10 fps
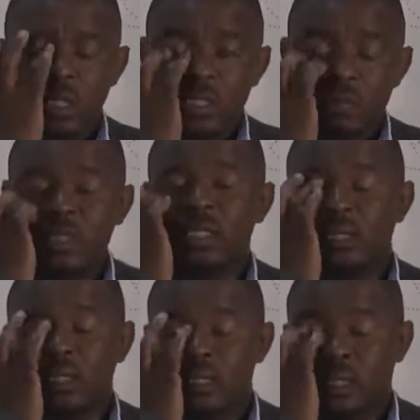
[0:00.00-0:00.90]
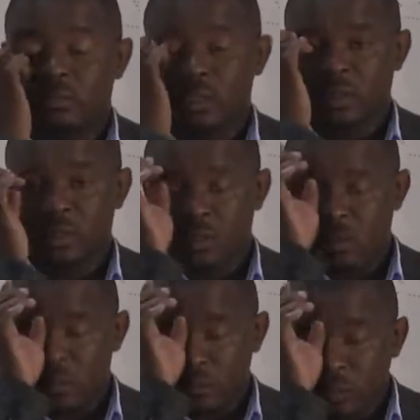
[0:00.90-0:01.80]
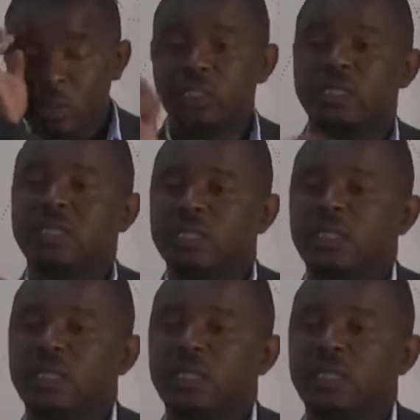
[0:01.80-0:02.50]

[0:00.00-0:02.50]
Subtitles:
something that Zambia pushed